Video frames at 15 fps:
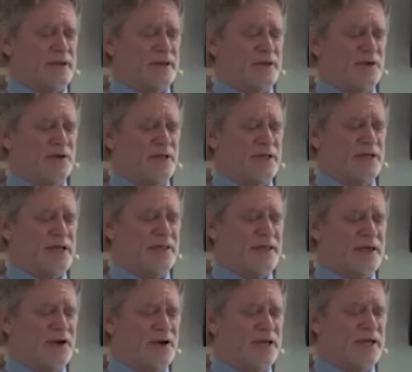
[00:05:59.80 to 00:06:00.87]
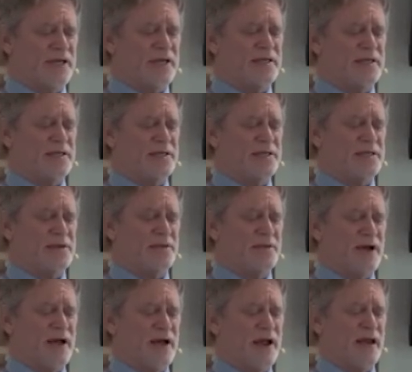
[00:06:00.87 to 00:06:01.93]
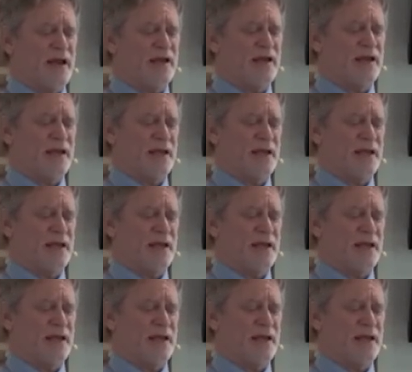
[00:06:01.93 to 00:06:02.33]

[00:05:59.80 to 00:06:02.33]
Knowing that there is a divine